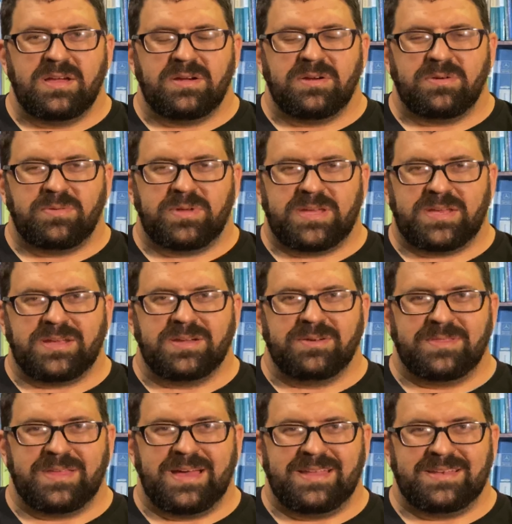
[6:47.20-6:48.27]
we could go
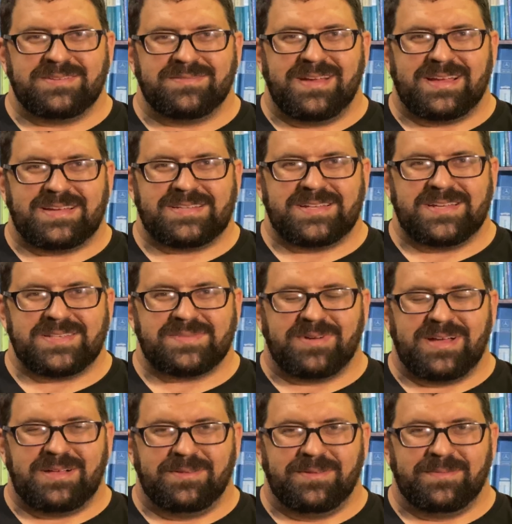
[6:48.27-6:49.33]
that direction as
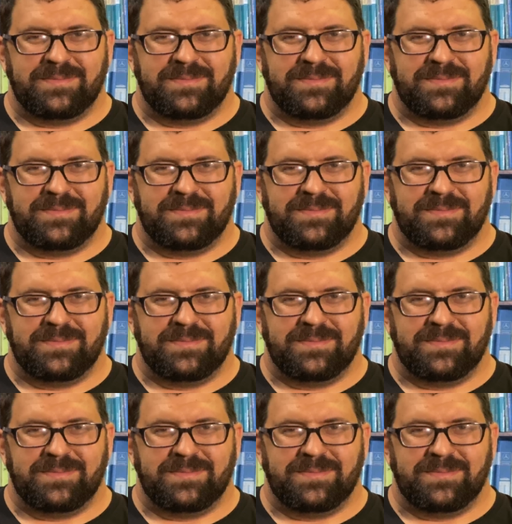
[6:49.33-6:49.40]
well.